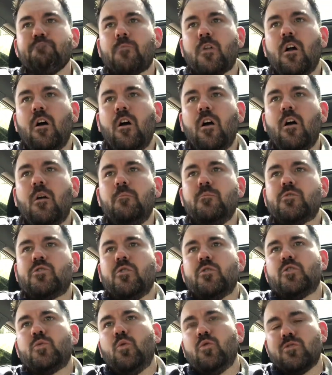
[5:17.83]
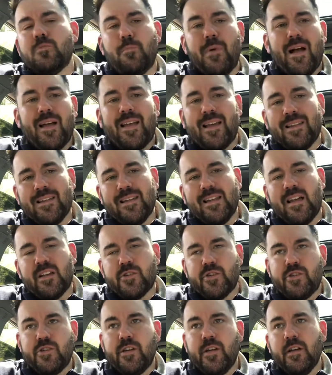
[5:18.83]
So towards the back end of
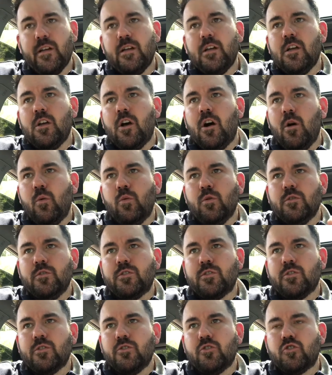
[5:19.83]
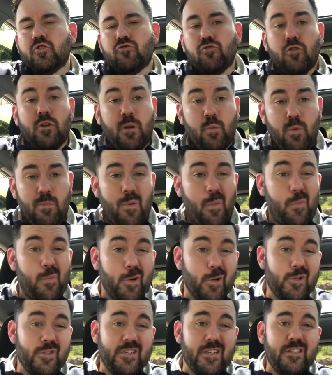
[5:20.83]
last year, I was struggling with my
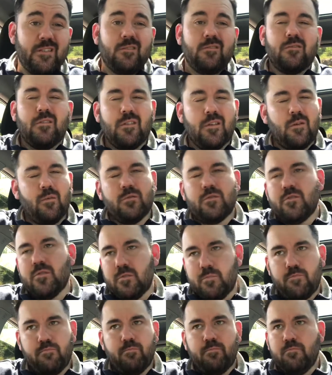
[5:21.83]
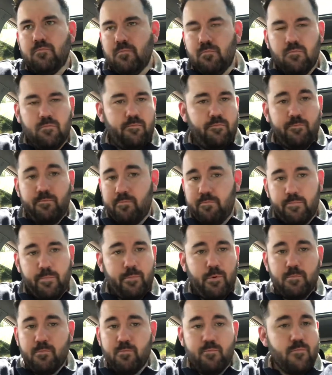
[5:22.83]
putting, and I was just,
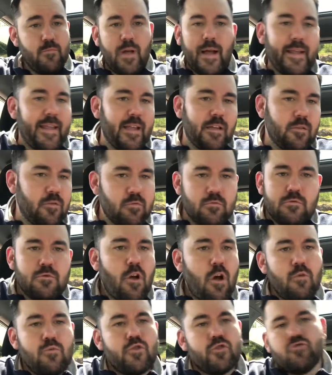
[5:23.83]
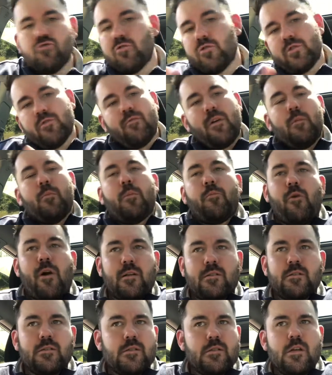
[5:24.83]
again, no structure around my
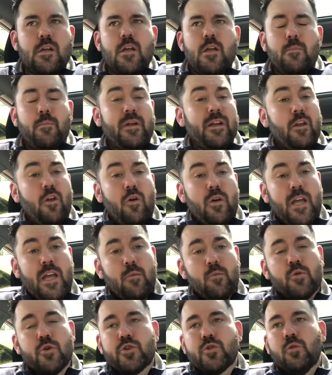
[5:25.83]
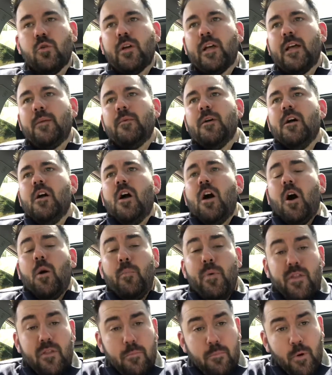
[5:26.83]
practice, be it long game or short game. I
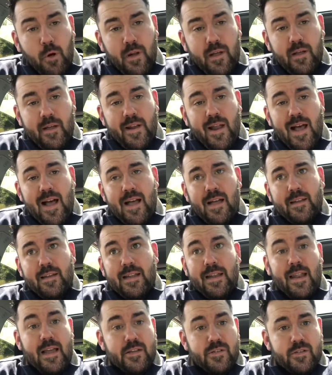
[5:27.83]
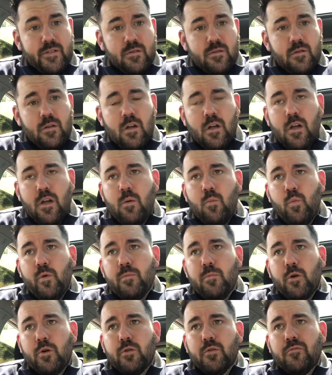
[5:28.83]
bit the bullet and had a lesson
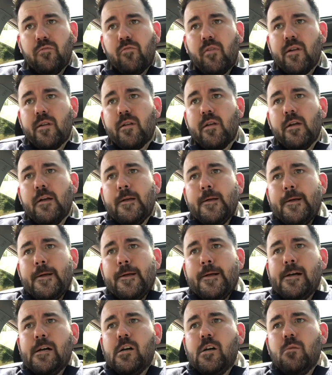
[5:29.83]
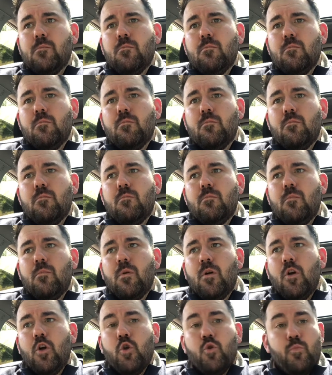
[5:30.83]
with my good friend,
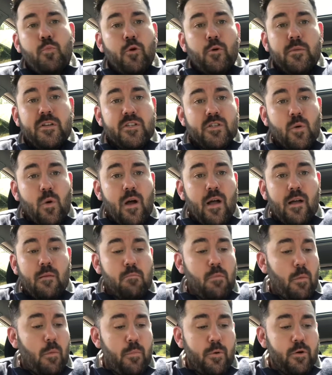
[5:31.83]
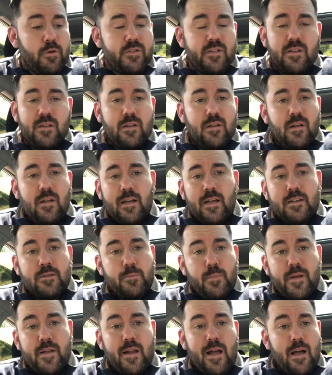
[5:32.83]
who put me square. My putting has
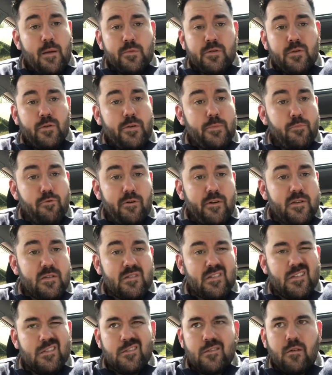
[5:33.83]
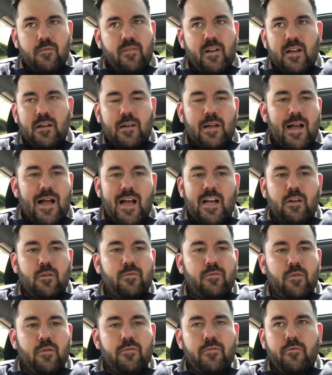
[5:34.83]
been absolutely brilliant since. I've had a
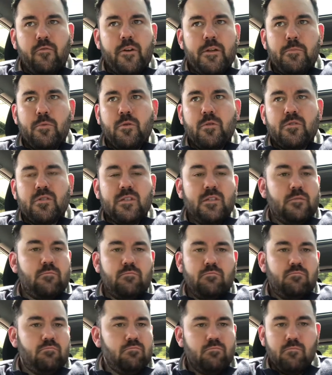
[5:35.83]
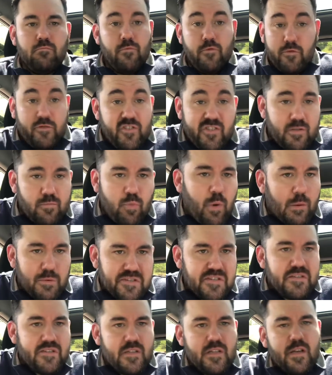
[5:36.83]
handful of 3-putts
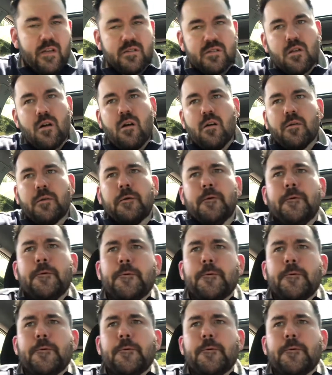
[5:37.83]
since the year started.